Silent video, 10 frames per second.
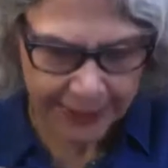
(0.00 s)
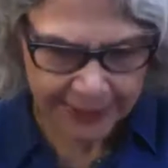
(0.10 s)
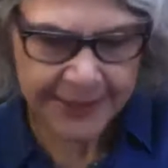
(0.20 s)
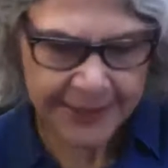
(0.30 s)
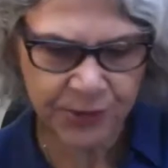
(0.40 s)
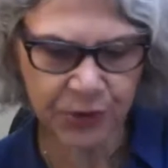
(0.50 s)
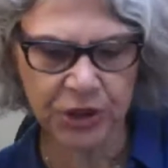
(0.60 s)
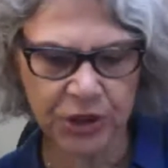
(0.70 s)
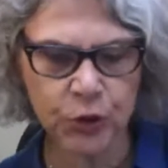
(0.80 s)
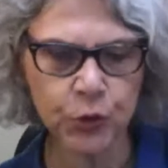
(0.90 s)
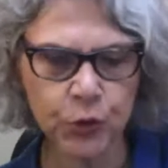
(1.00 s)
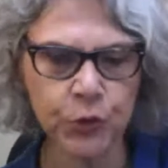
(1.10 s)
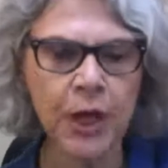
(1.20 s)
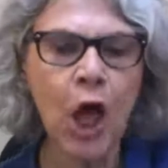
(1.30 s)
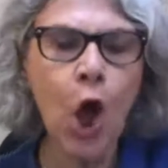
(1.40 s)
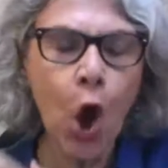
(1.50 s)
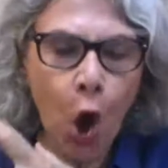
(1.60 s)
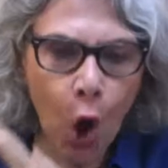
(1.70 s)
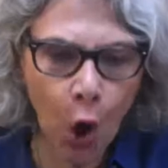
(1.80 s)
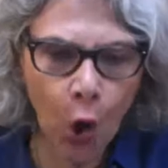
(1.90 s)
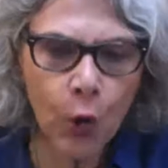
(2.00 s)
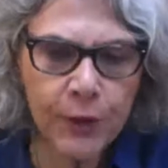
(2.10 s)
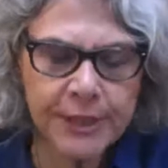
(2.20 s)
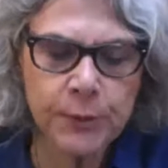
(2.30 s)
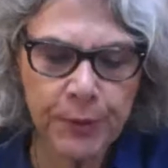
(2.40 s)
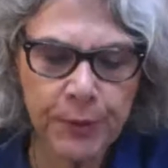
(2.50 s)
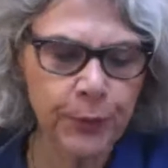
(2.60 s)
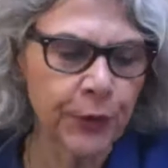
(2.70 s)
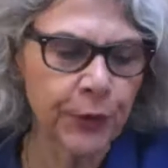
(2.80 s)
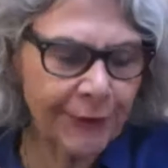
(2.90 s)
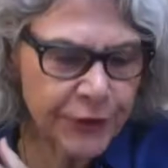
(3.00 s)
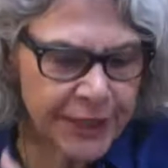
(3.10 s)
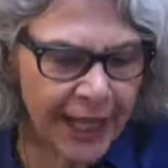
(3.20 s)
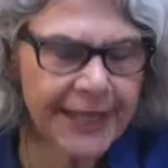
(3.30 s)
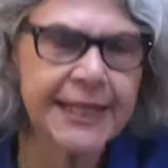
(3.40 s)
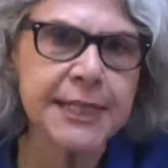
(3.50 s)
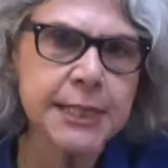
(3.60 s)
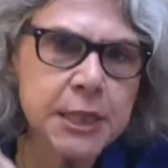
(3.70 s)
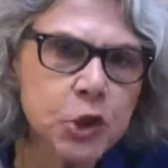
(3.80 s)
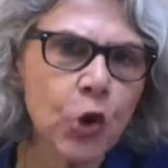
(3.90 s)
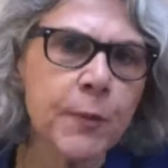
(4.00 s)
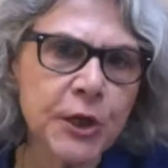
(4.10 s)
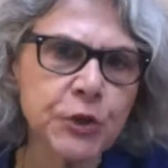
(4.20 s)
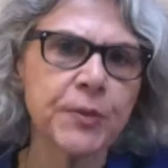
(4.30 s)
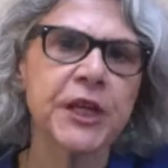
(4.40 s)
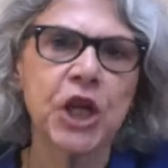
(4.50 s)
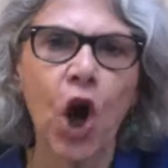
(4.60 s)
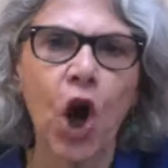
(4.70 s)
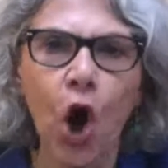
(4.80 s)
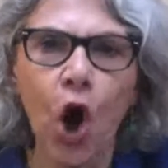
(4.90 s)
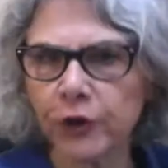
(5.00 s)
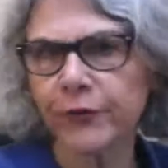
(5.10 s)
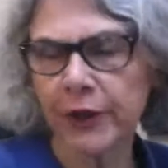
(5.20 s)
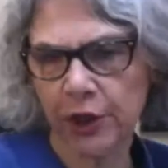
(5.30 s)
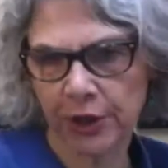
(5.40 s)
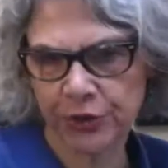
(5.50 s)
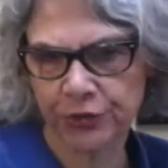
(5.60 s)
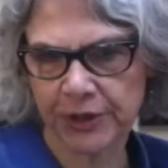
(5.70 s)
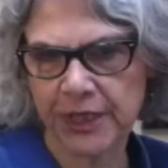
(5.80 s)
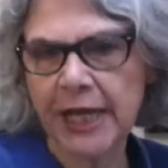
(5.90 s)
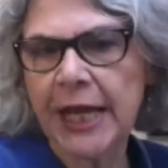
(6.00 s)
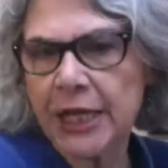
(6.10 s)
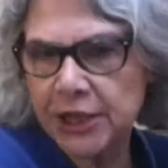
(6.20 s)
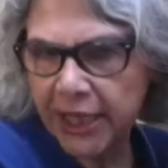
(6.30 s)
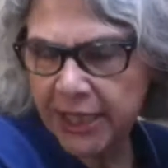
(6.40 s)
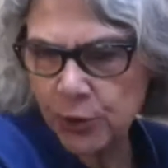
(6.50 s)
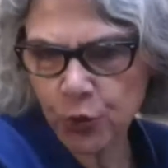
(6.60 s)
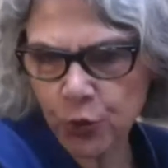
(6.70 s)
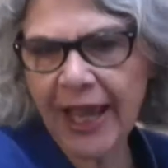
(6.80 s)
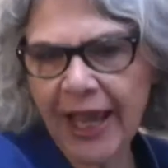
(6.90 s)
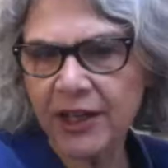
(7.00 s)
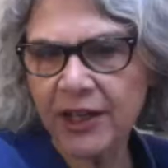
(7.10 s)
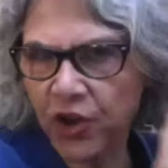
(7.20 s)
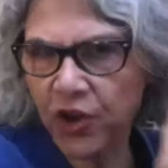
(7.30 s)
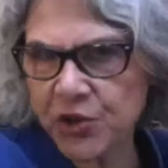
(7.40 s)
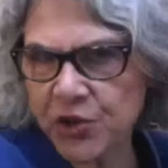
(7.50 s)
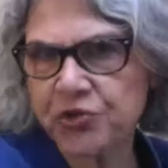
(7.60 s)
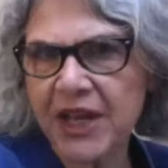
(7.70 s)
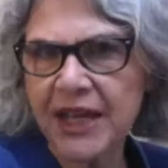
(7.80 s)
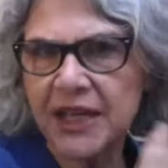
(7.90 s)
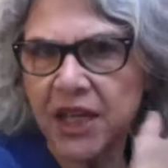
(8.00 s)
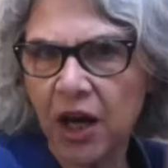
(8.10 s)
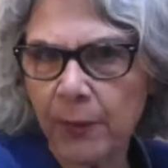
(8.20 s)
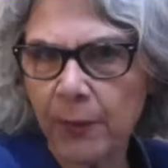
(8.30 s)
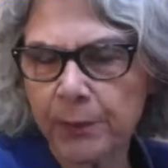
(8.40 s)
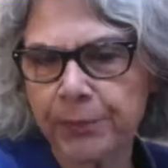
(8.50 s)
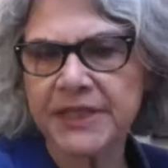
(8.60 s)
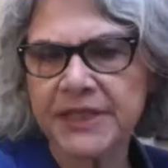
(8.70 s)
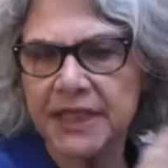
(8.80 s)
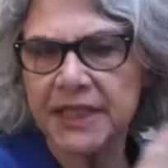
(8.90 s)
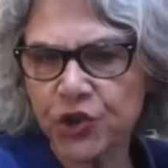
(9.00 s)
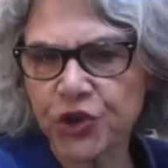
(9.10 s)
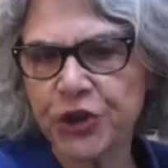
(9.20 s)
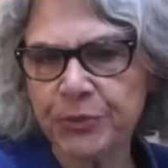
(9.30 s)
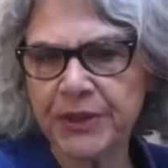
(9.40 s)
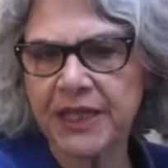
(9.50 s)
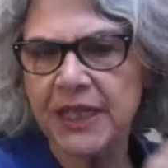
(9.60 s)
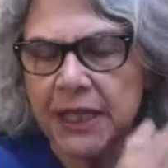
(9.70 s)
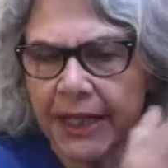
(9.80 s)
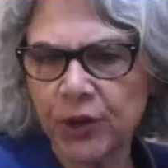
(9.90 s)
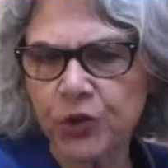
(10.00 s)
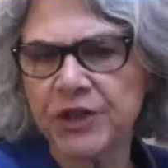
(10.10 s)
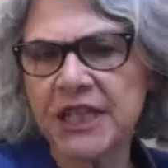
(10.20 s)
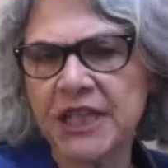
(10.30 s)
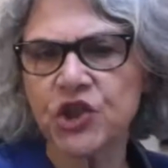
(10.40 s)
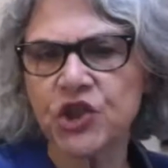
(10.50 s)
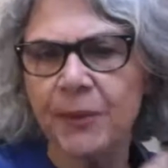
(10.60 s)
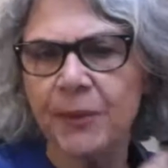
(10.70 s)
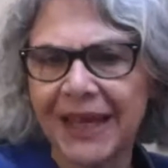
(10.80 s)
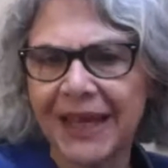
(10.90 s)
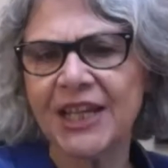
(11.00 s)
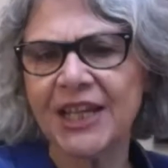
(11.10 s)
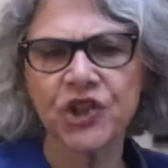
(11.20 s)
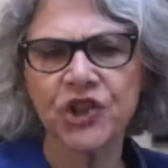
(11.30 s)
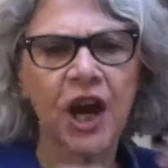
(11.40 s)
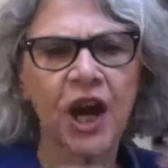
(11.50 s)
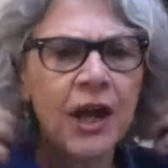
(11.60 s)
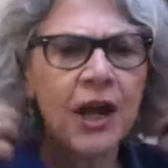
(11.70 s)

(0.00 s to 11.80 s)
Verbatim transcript: in this regime too. All these people have taken so much money out of the country taken to Canada, Australia, Britain, Germany, Indonesia, Malaysia,